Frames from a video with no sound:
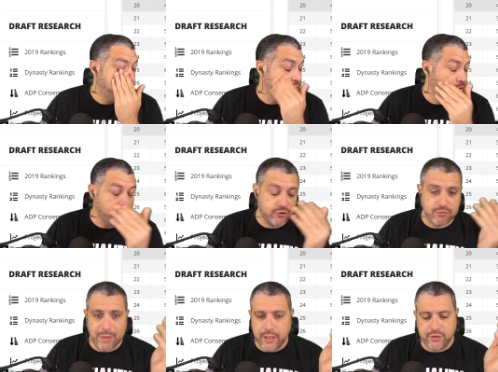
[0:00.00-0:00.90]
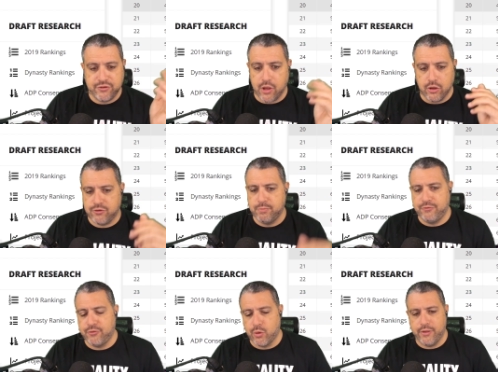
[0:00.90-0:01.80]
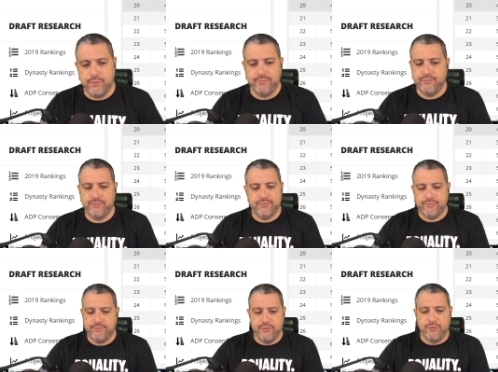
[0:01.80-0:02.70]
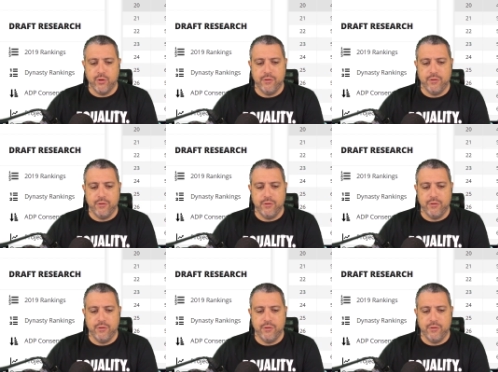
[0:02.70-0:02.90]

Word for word: Took smelling salts before the before the